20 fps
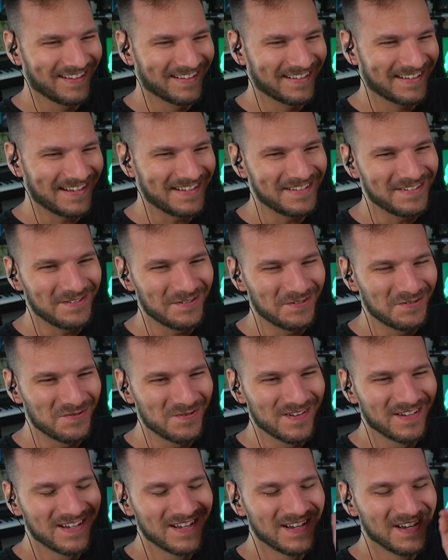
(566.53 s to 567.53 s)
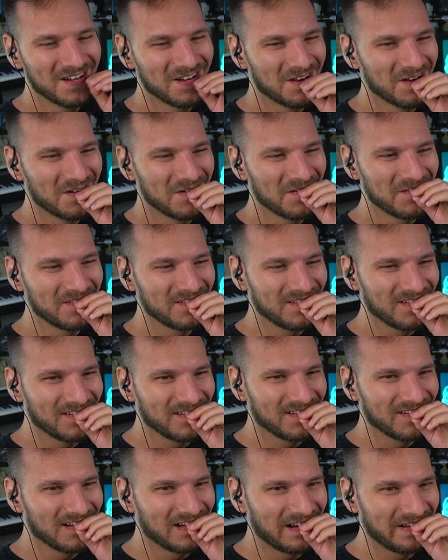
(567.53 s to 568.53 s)
Can you?
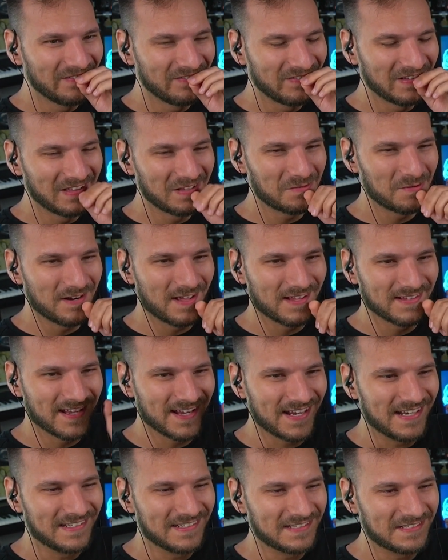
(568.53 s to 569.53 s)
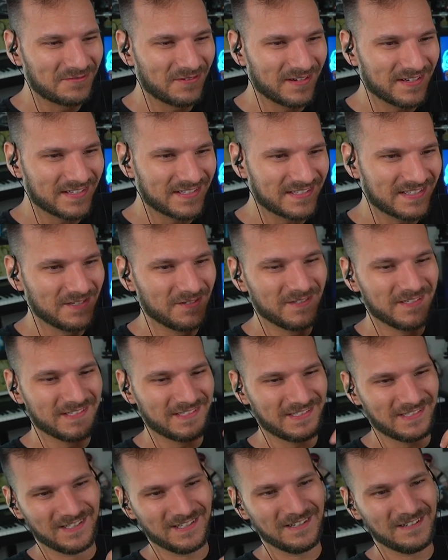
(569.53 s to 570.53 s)
I feel like we're not taking this very
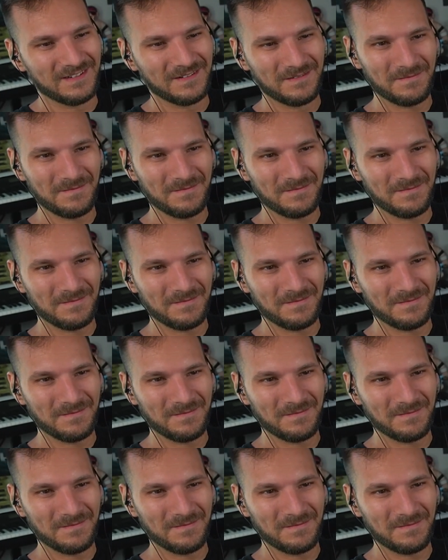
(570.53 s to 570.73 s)
seriously.